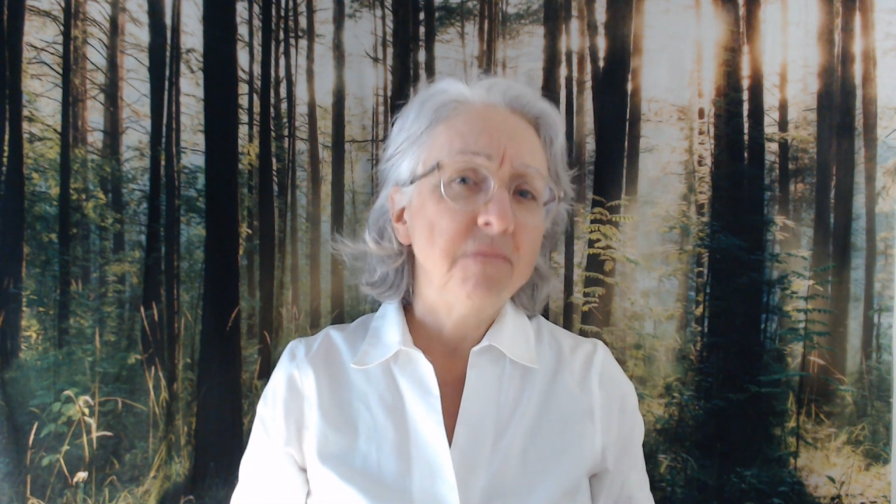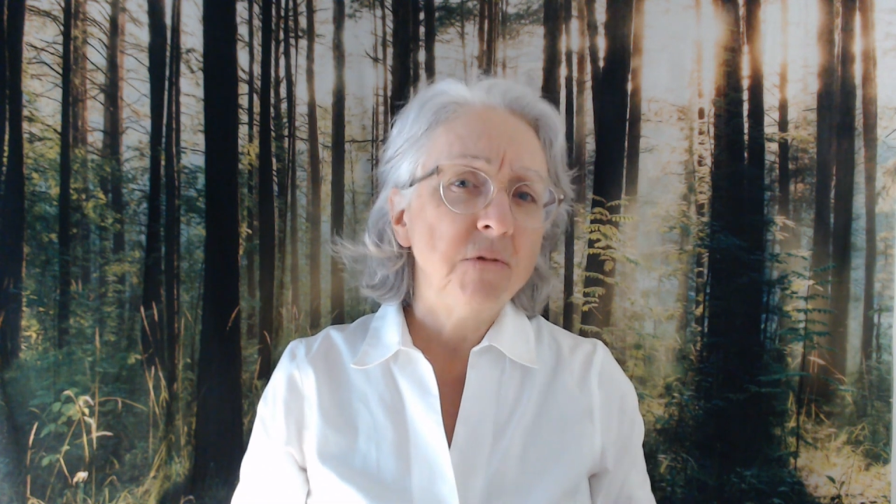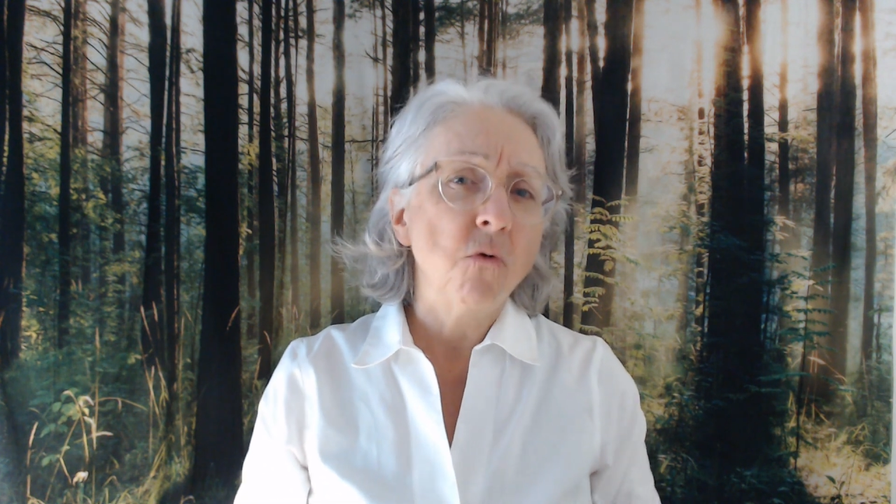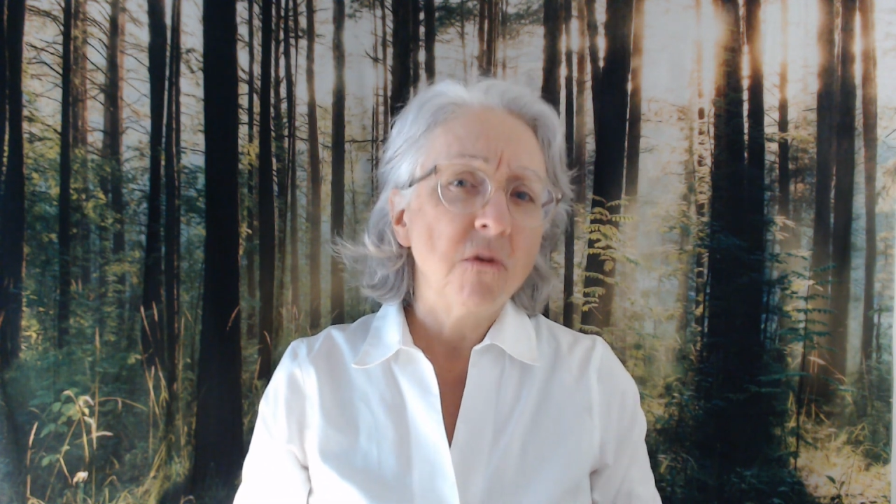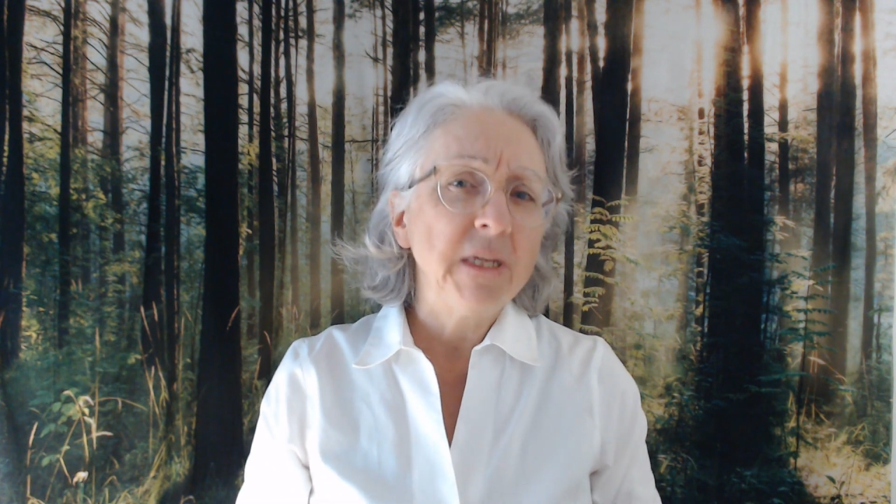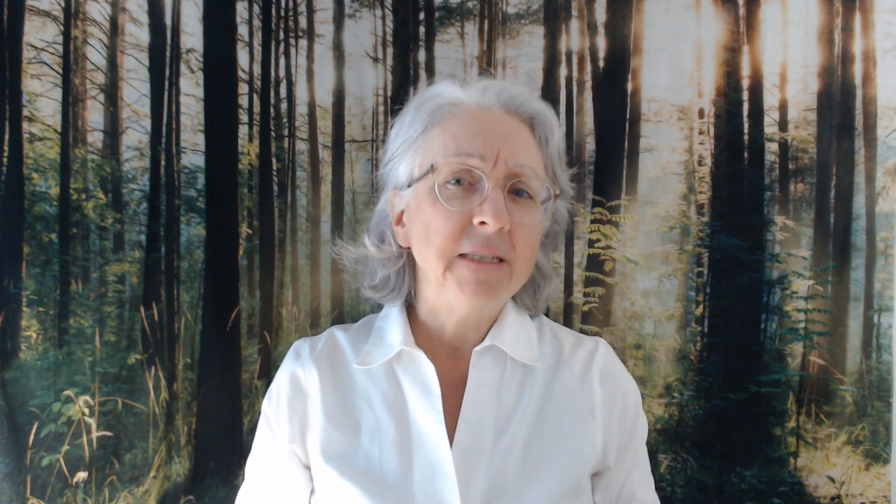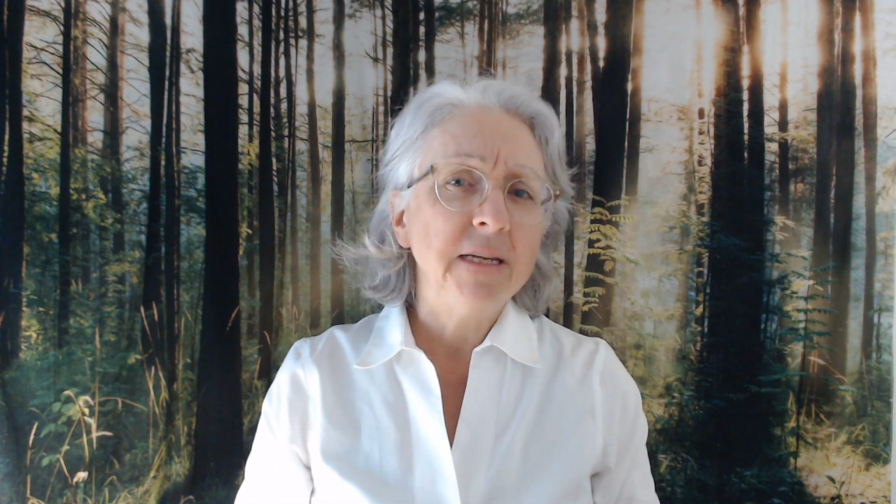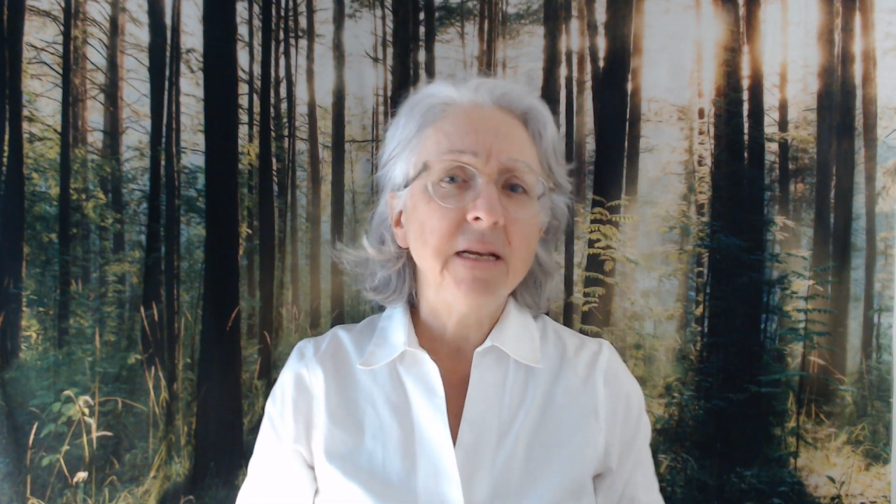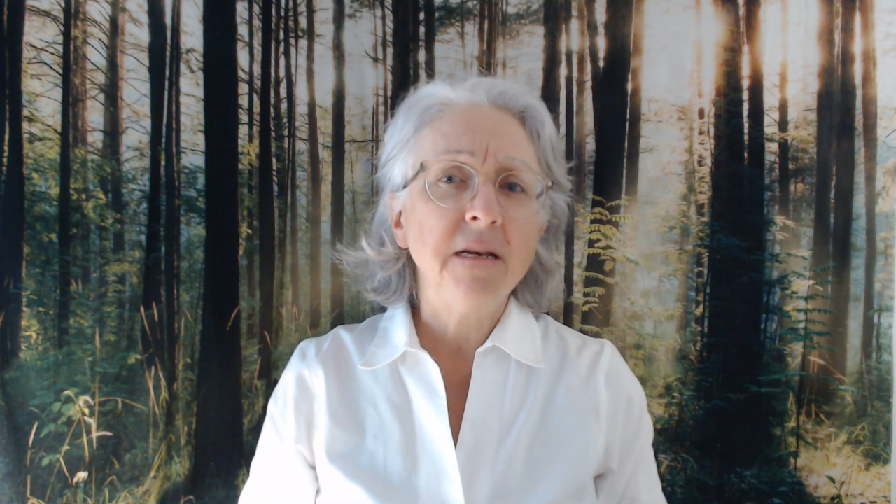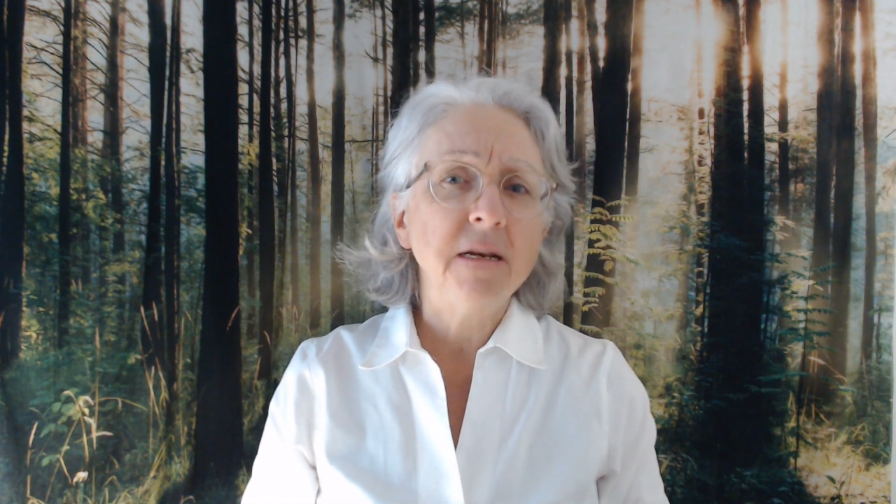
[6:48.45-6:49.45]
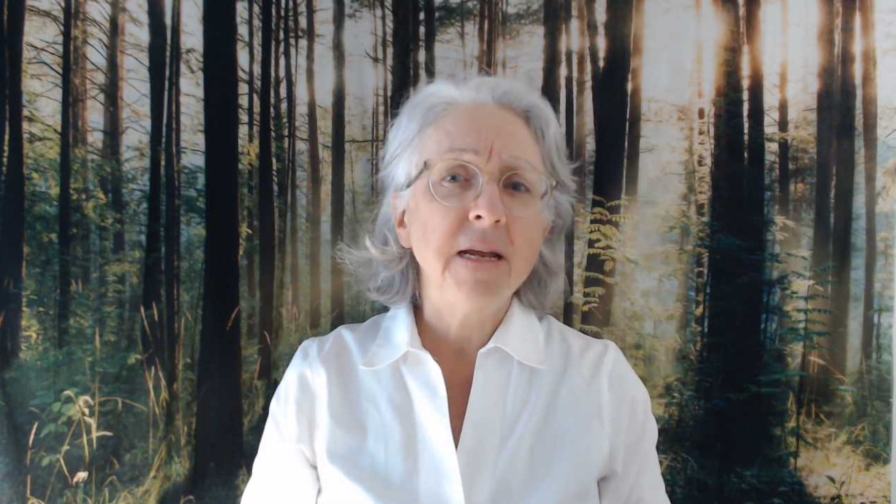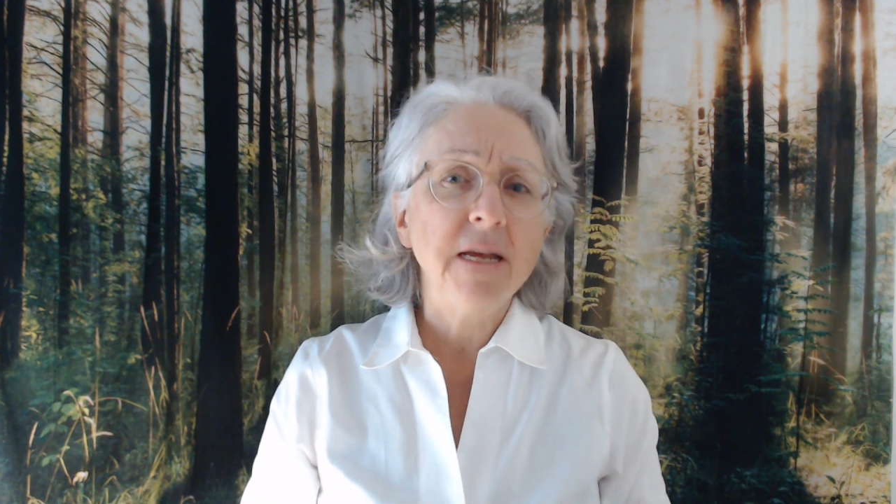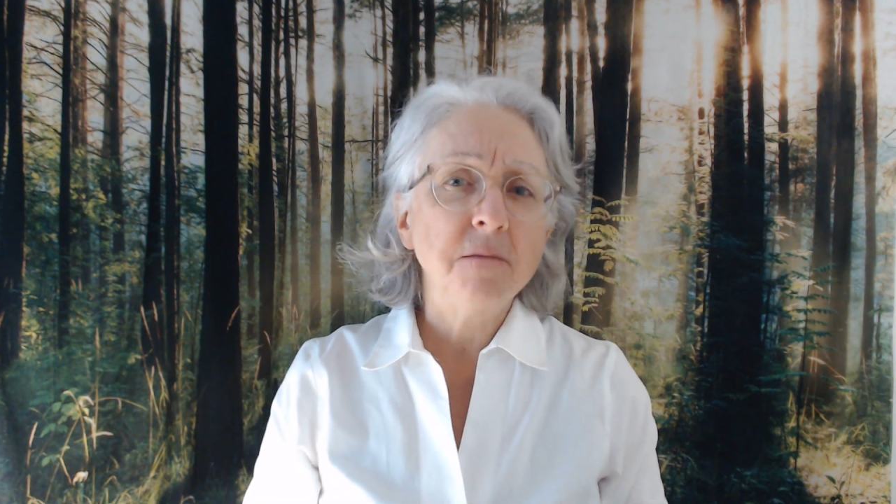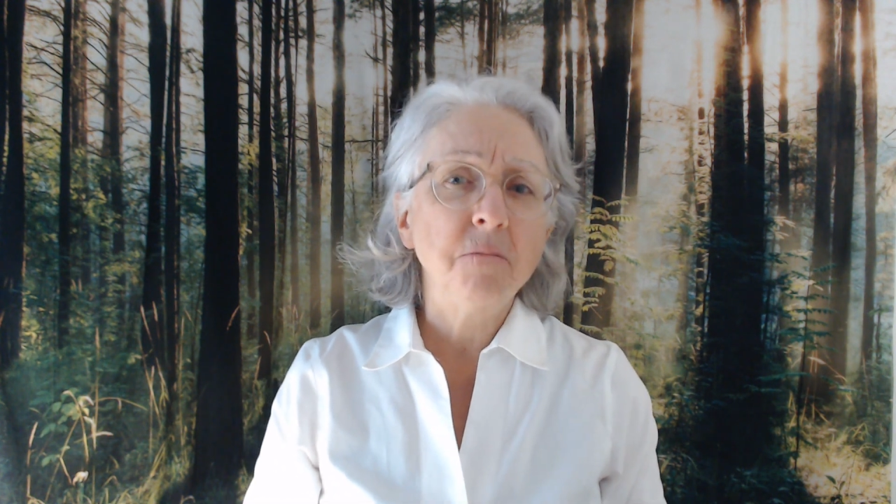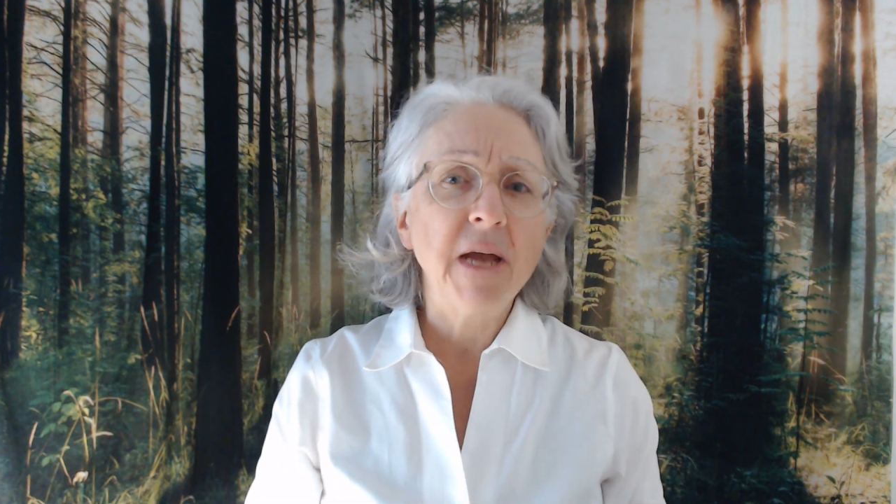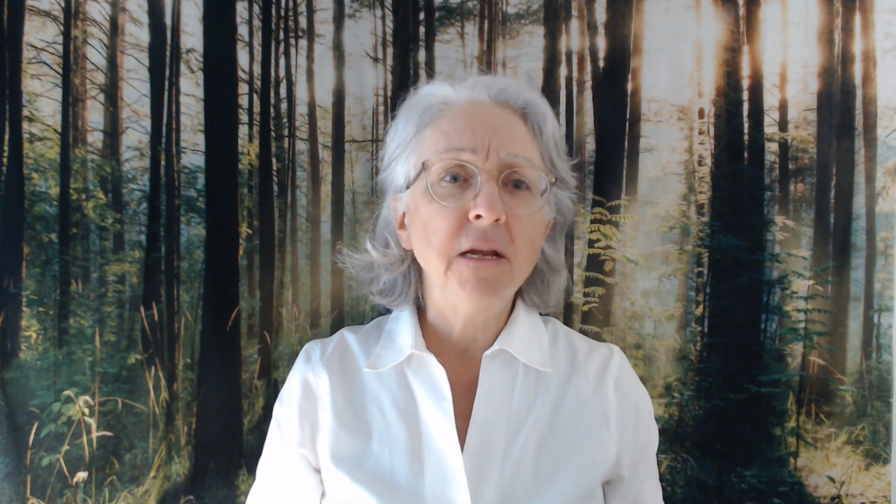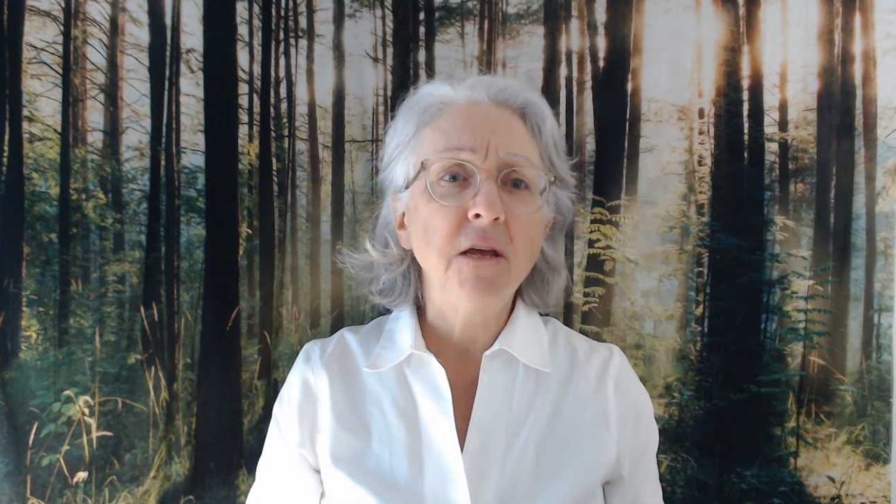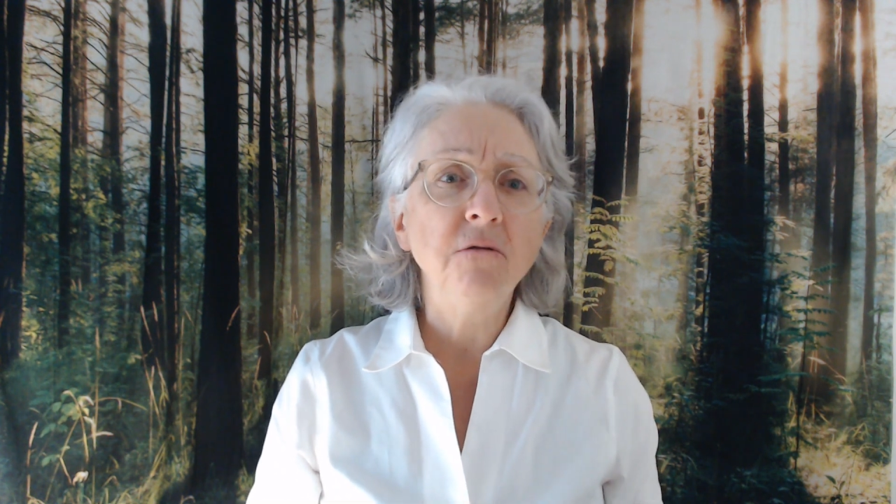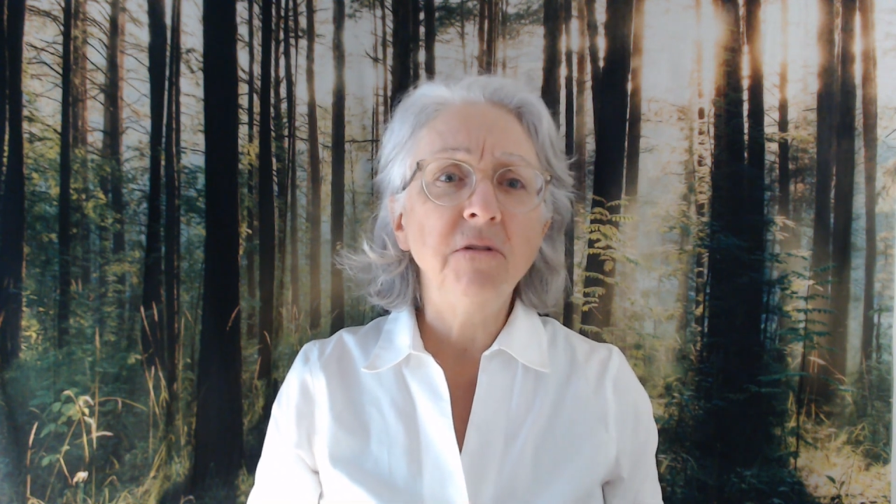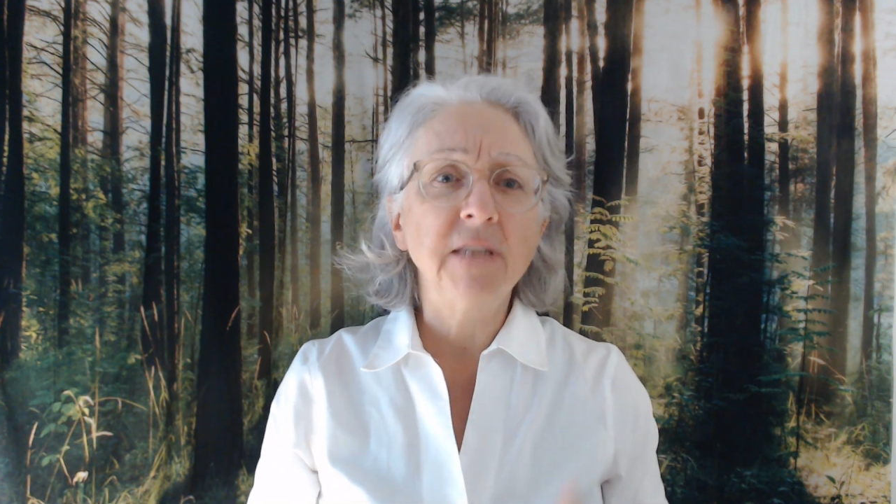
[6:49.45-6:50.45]
normally sit in pen
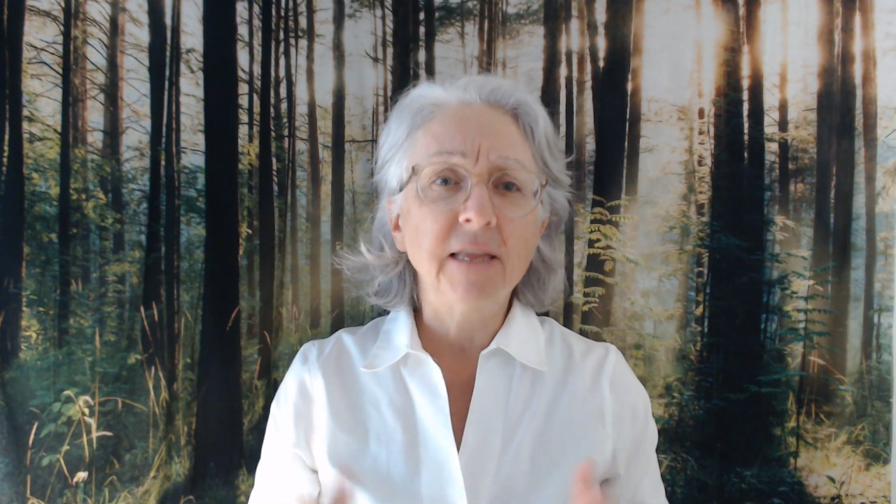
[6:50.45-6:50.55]
queues,